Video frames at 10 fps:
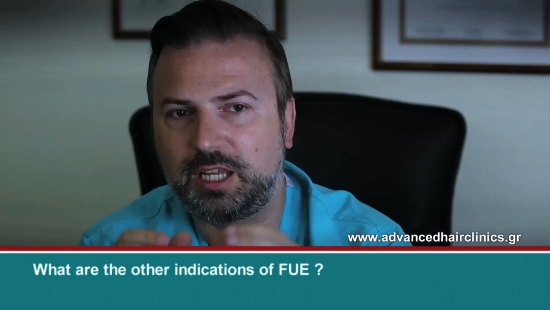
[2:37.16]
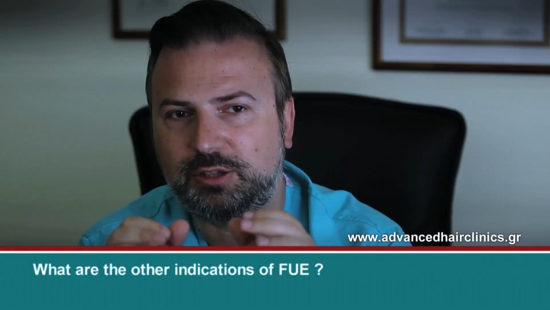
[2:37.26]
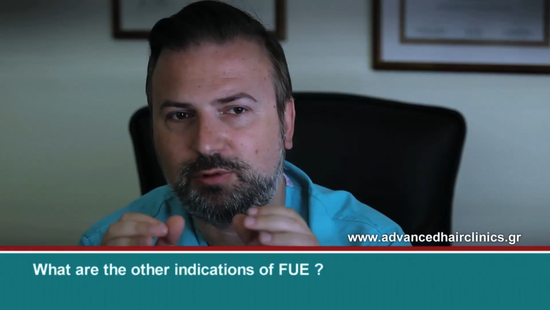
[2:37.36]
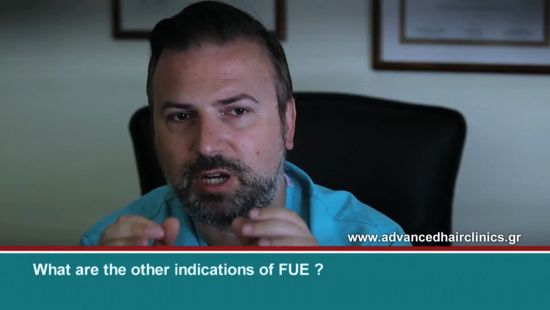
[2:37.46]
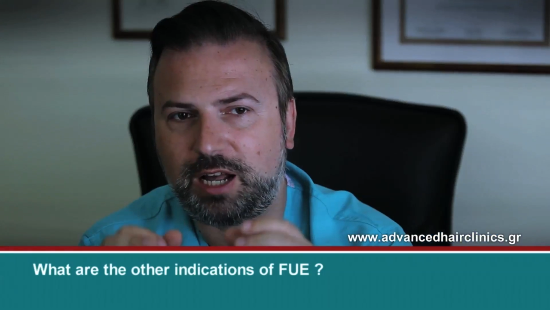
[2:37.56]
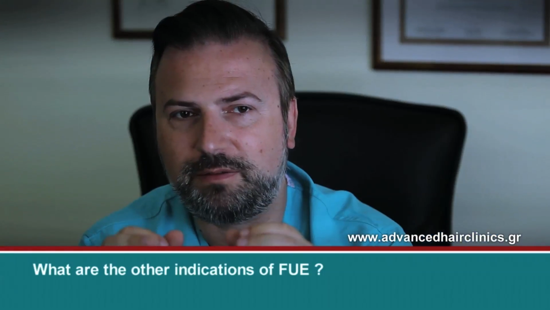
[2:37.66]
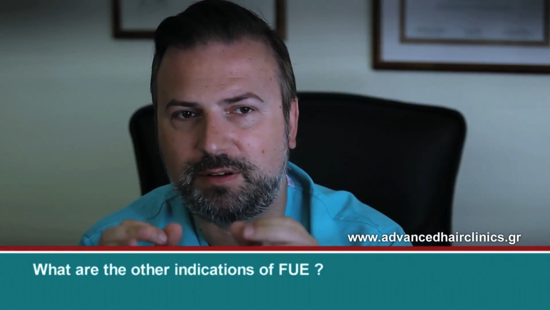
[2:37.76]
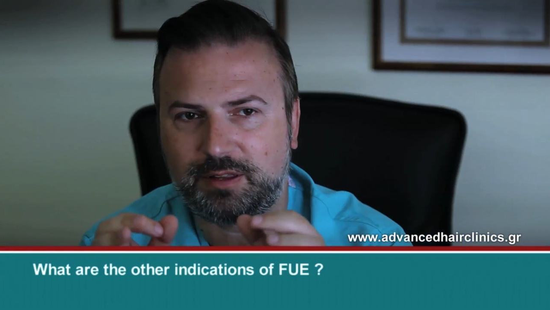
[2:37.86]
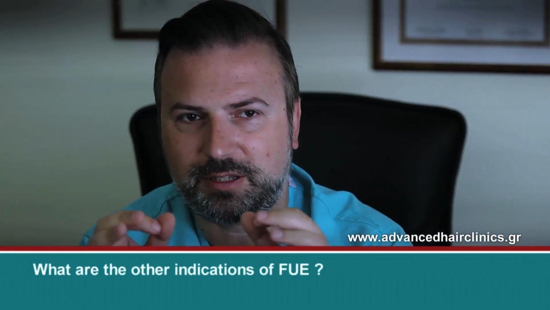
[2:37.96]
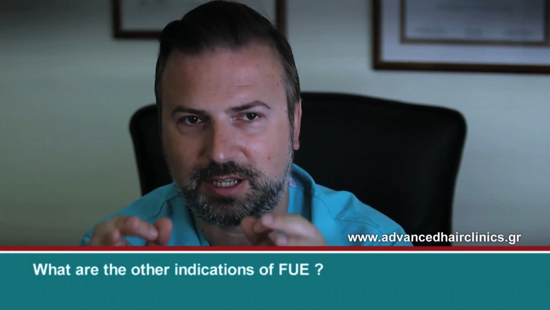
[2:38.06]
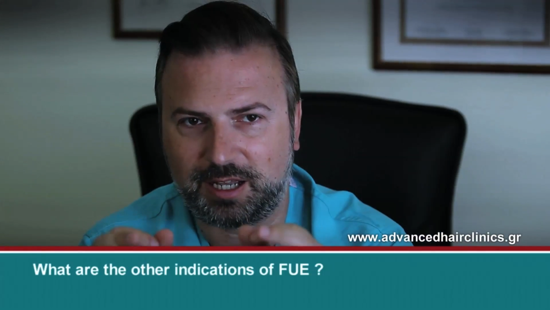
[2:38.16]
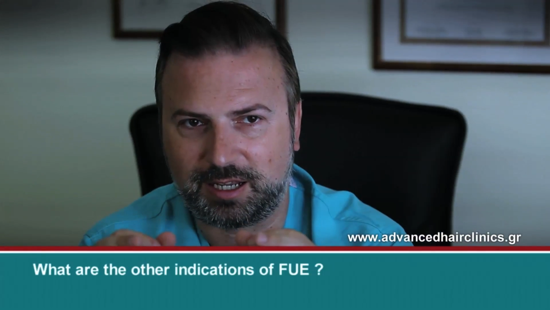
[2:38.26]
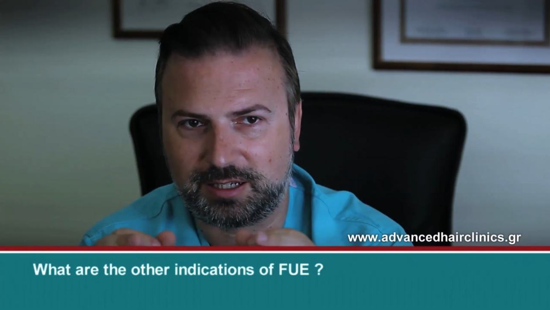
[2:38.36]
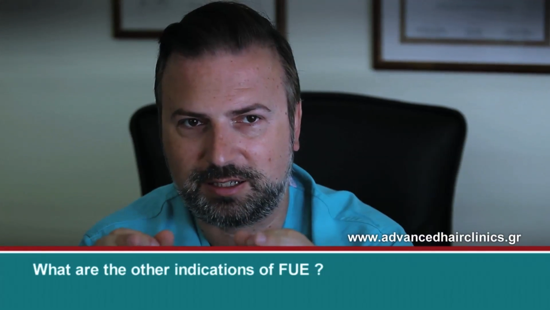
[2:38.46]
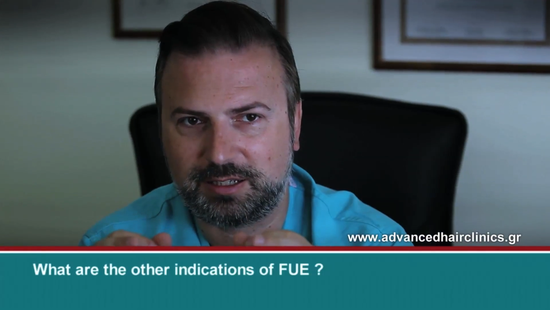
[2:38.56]
to cover the
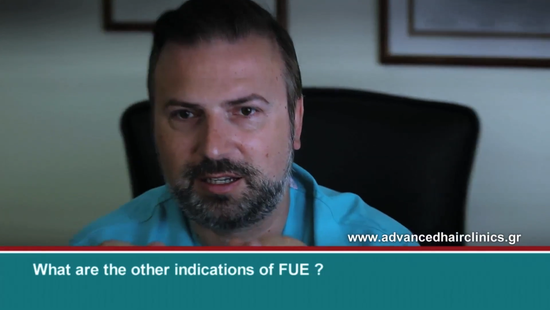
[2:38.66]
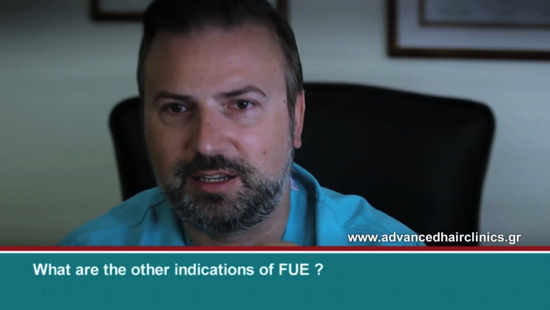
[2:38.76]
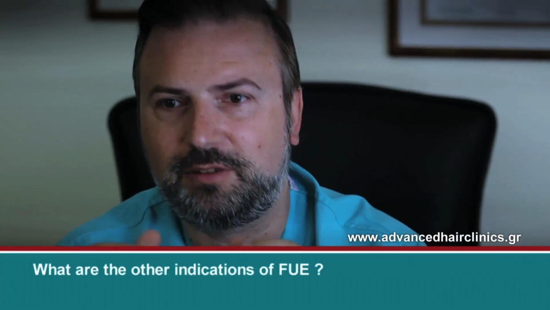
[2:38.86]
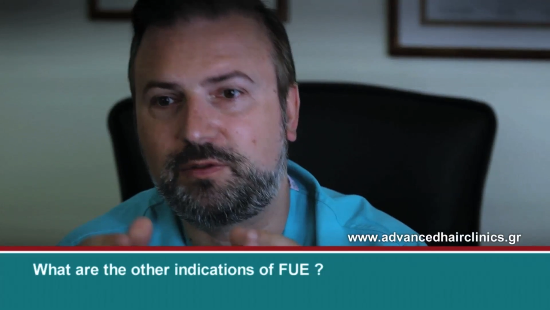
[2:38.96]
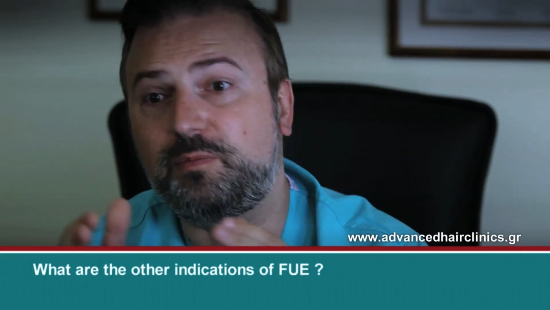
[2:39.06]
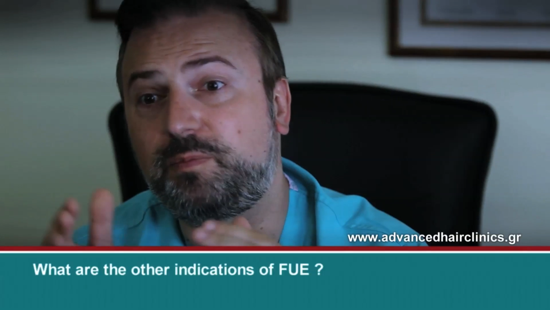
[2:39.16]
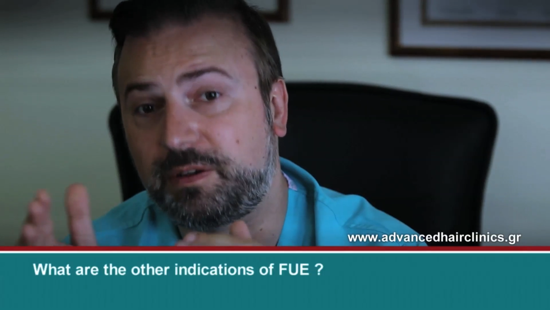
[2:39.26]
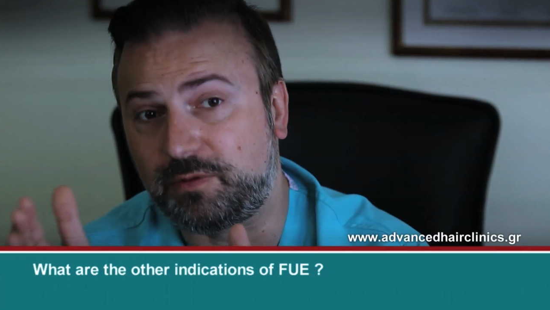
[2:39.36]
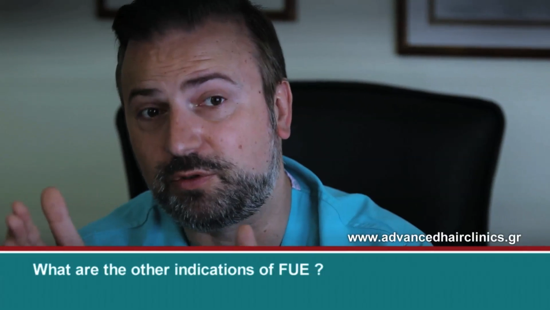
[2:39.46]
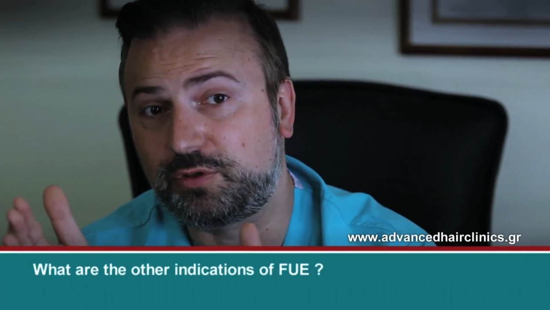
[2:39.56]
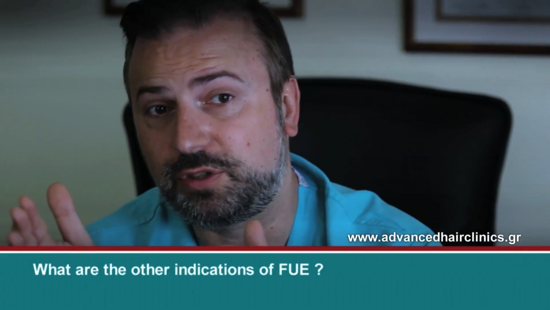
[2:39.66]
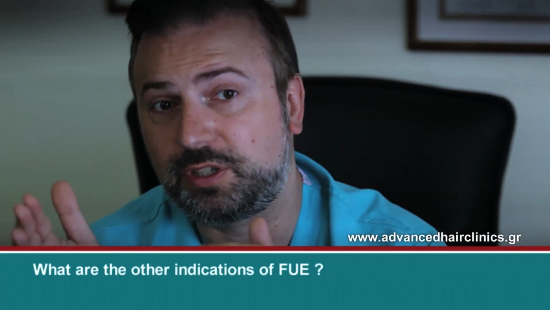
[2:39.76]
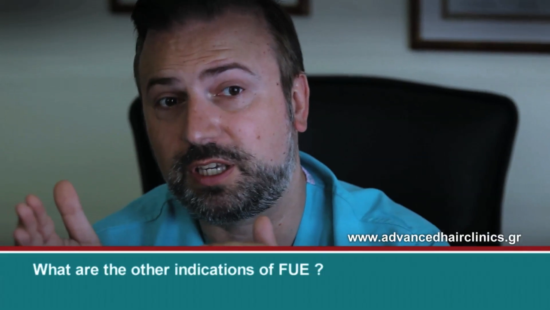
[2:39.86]
scars from previous